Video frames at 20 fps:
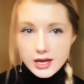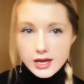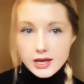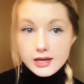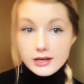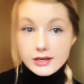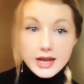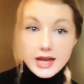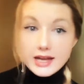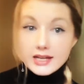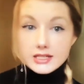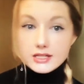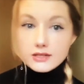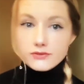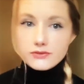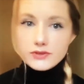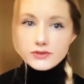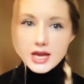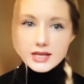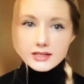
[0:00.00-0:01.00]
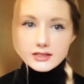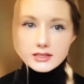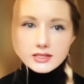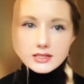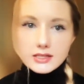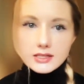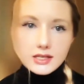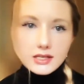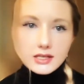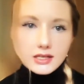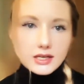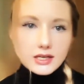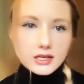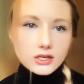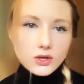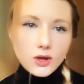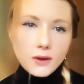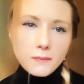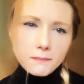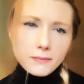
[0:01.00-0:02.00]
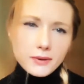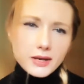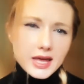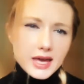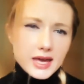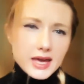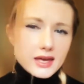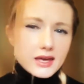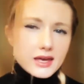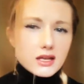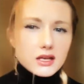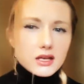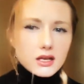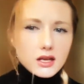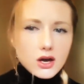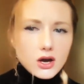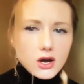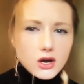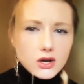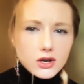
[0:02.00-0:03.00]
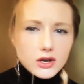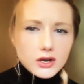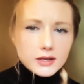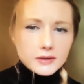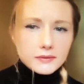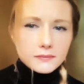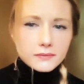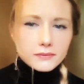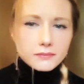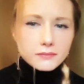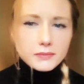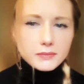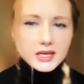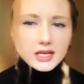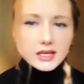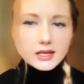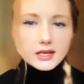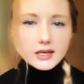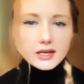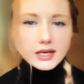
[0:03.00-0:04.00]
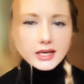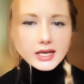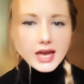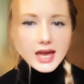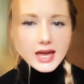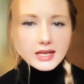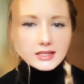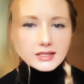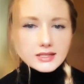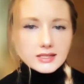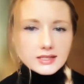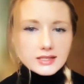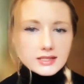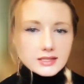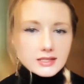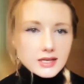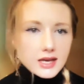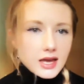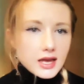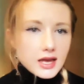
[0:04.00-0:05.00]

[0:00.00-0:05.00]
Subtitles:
a negative Nancy, in not playing along, and being against,